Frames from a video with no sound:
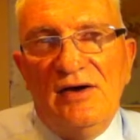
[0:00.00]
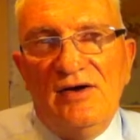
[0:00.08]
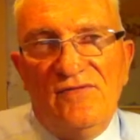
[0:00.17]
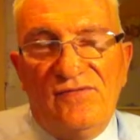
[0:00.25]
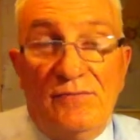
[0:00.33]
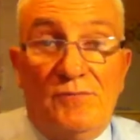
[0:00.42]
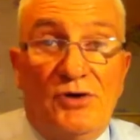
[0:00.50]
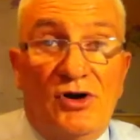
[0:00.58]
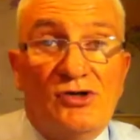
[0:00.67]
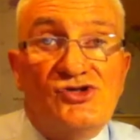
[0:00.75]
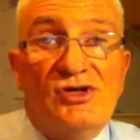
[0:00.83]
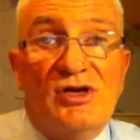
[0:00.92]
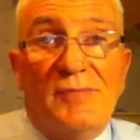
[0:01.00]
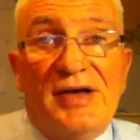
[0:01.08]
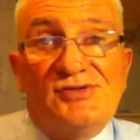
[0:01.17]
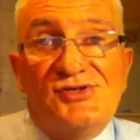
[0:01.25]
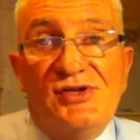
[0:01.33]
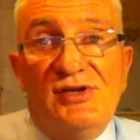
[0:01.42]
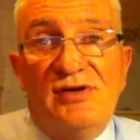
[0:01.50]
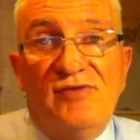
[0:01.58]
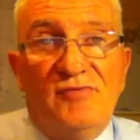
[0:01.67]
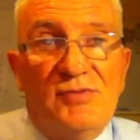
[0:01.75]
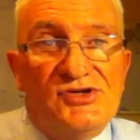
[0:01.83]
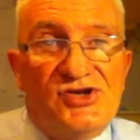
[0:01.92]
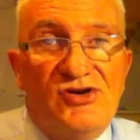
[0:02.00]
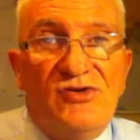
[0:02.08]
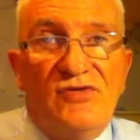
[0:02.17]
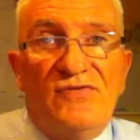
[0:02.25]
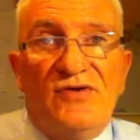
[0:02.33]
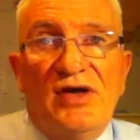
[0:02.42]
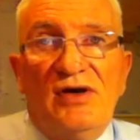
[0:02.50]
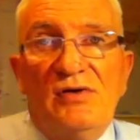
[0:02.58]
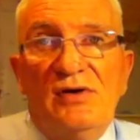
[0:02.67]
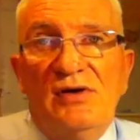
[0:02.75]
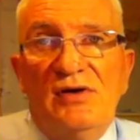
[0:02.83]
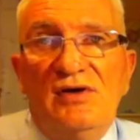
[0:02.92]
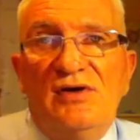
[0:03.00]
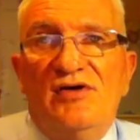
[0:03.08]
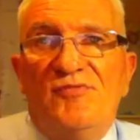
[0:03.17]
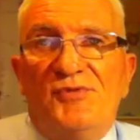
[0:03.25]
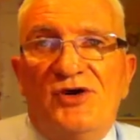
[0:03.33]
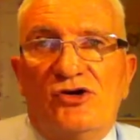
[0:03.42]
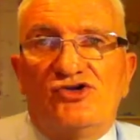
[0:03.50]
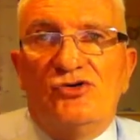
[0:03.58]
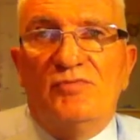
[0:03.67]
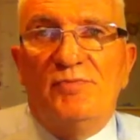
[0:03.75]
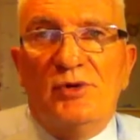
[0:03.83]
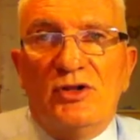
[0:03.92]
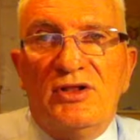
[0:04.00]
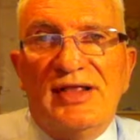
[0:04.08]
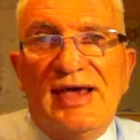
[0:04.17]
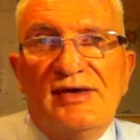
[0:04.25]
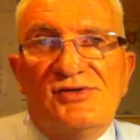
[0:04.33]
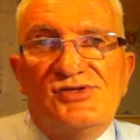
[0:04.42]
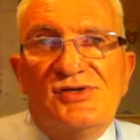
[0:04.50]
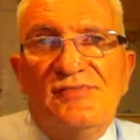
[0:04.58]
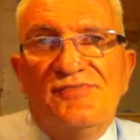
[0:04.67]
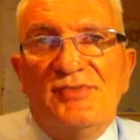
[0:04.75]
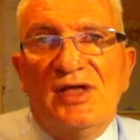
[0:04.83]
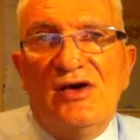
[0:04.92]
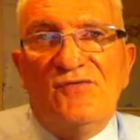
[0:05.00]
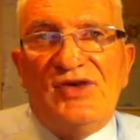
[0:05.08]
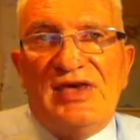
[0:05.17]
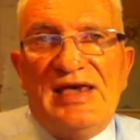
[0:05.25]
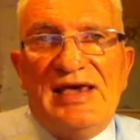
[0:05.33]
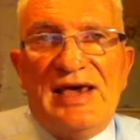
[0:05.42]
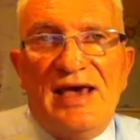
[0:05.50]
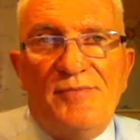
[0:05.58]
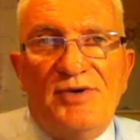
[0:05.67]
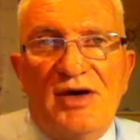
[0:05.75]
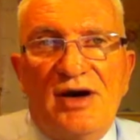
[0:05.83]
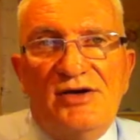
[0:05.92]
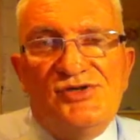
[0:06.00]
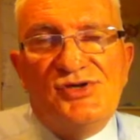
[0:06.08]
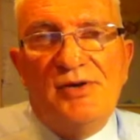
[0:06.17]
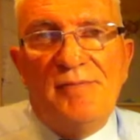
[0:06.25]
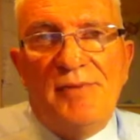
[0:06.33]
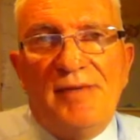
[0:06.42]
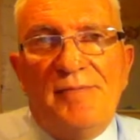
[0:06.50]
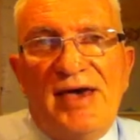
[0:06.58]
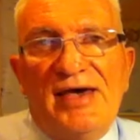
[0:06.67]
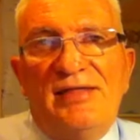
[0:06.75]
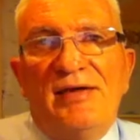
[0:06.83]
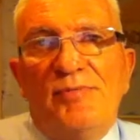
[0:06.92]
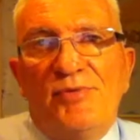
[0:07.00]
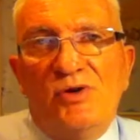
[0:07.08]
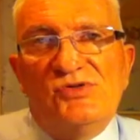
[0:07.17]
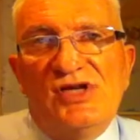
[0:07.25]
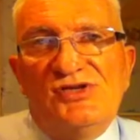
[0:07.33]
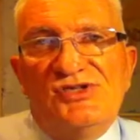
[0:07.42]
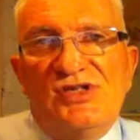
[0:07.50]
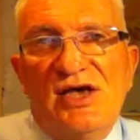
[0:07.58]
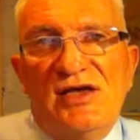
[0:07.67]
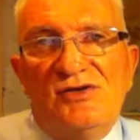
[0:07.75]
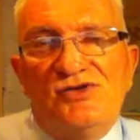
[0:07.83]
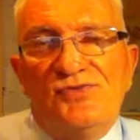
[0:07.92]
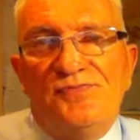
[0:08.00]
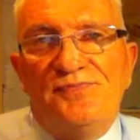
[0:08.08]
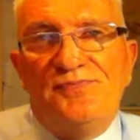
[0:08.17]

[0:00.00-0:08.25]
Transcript: of production capacity, of material flow, of production bottlenecks, of key KPIs by main process stage.